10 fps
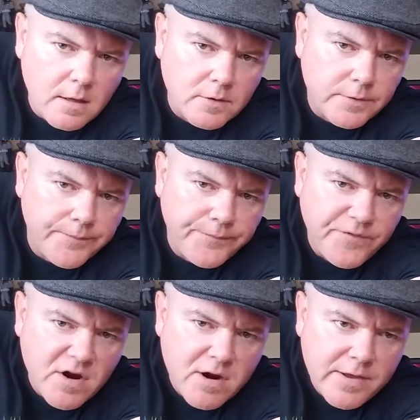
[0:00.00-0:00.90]
Look at those
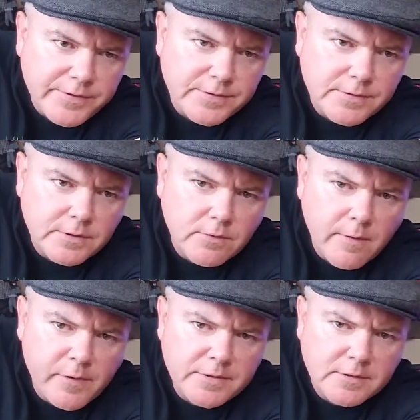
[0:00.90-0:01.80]
fingernails, those little
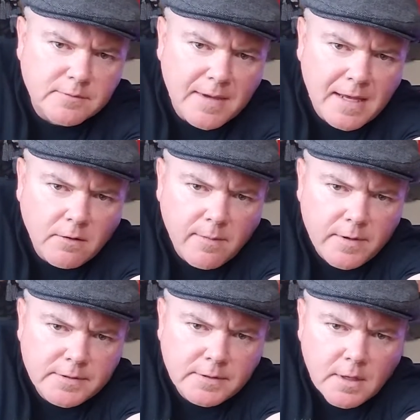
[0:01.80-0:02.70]
grippers, those back
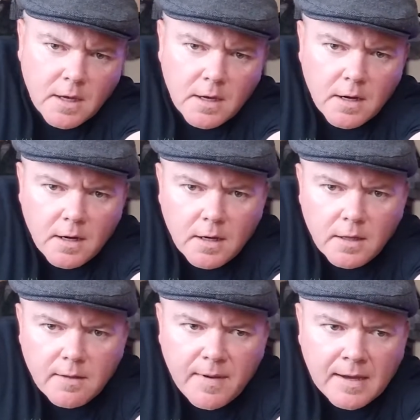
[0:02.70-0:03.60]
grippers,
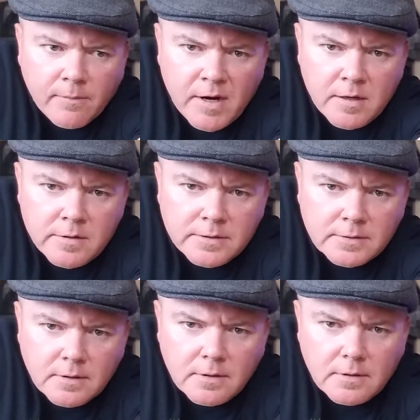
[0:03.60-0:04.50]
the back
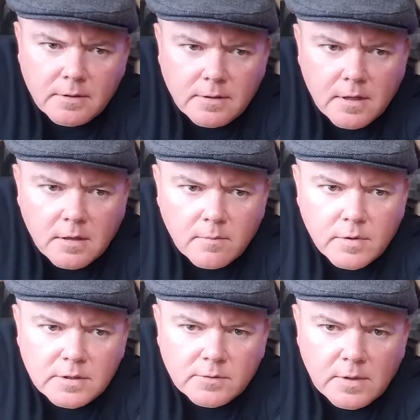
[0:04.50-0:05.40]
breakers. Yeah,
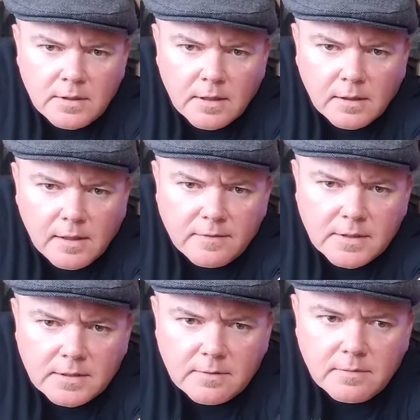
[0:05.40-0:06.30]
pretty sweet. That
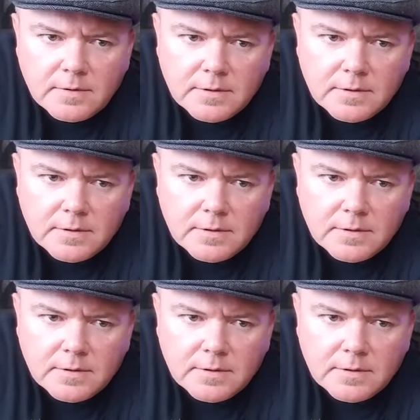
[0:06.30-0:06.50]
glove's awesome.